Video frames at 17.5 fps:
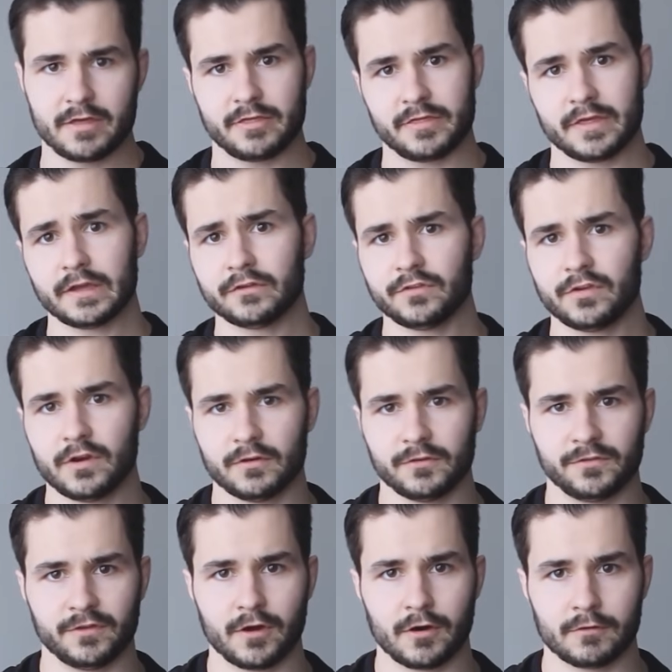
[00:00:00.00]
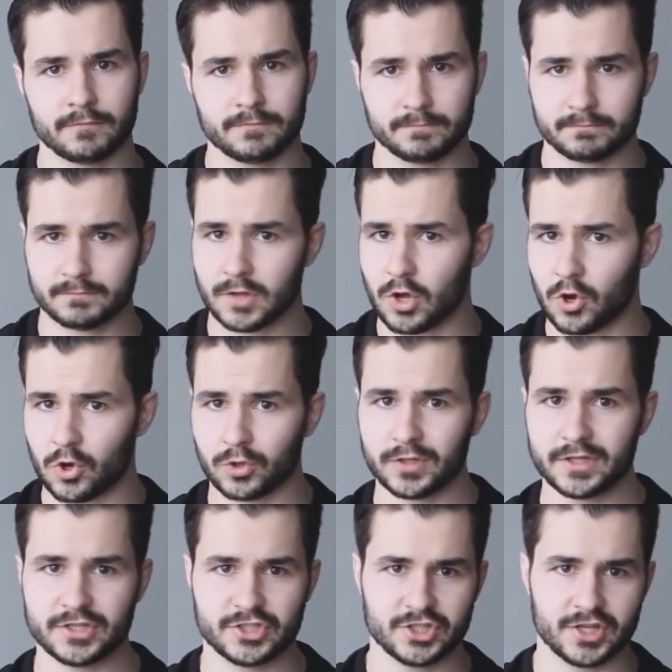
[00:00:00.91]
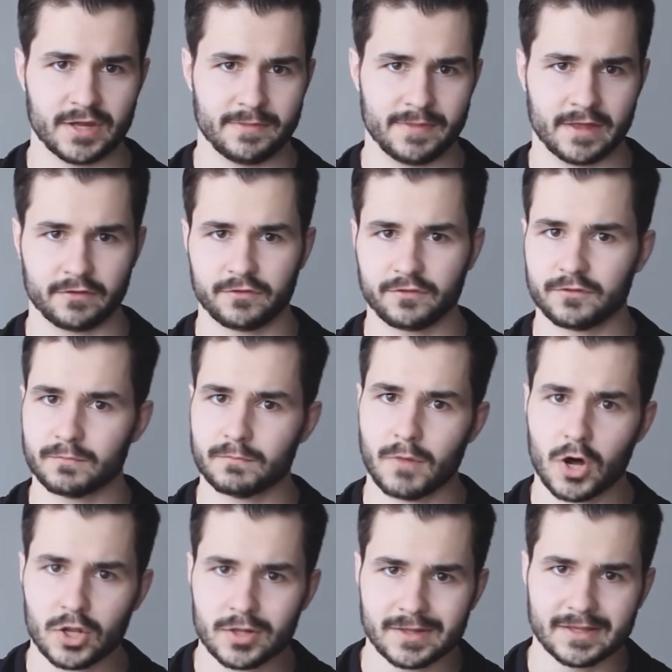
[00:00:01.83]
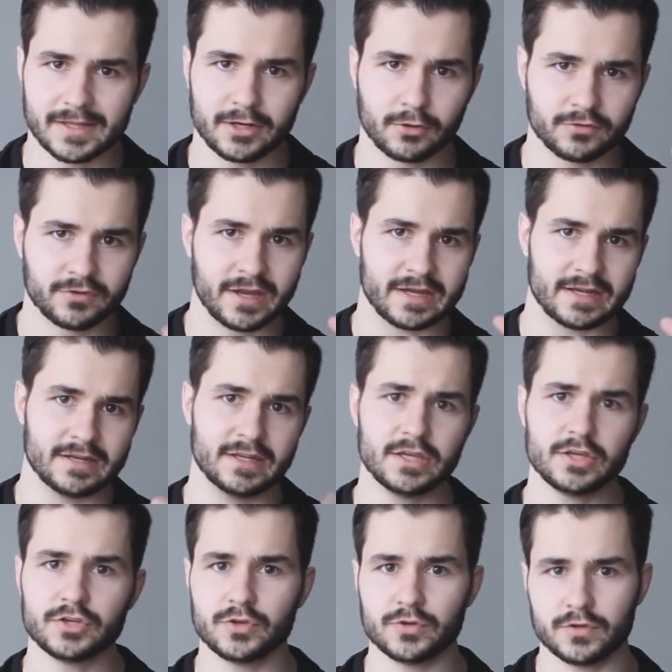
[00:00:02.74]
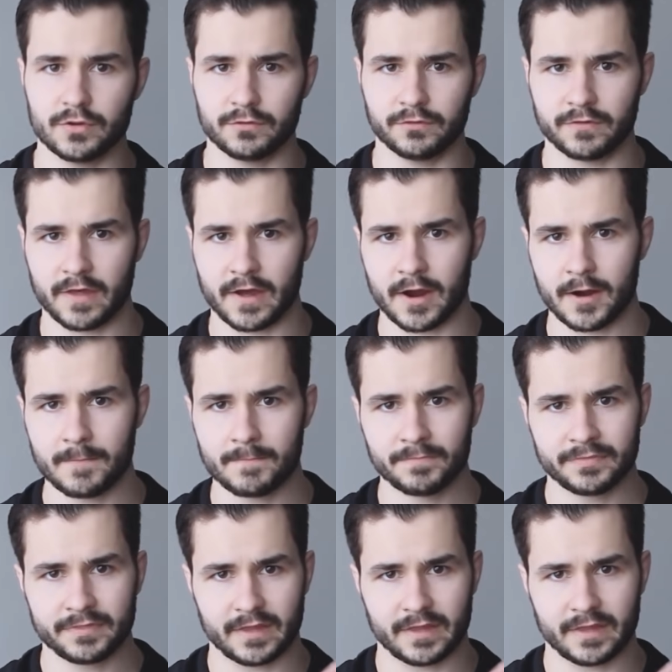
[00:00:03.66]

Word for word: think to yourself, holy shit, that small little technique you used there,